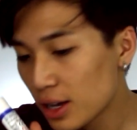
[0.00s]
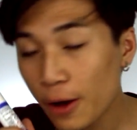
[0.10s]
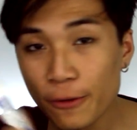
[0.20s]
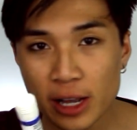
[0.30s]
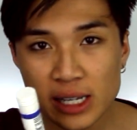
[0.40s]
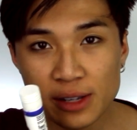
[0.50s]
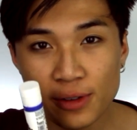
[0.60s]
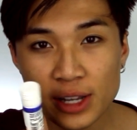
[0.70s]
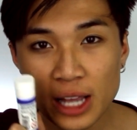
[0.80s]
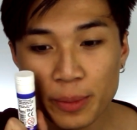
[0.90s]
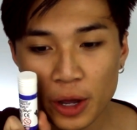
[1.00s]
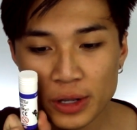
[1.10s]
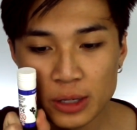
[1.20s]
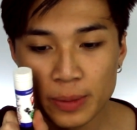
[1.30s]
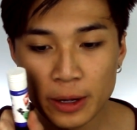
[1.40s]
First things first, I'm
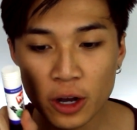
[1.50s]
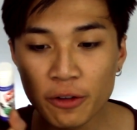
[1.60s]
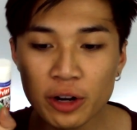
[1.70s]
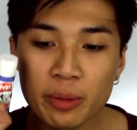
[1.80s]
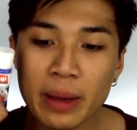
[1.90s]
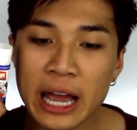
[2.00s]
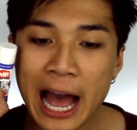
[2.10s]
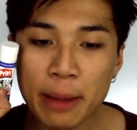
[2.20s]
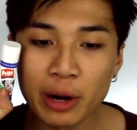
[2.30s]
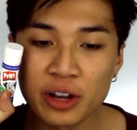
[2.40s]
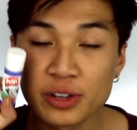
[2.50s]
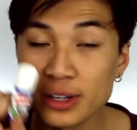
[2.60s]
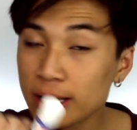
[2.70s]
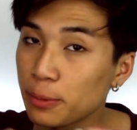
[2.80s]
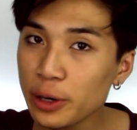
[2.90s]
going to be covering my eyebrows
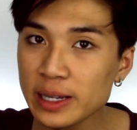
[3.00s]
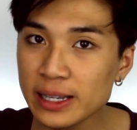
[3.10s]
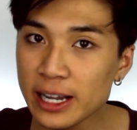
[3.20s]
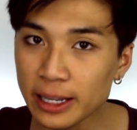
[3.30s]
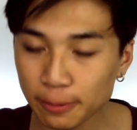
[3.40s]
using Pritt Stick.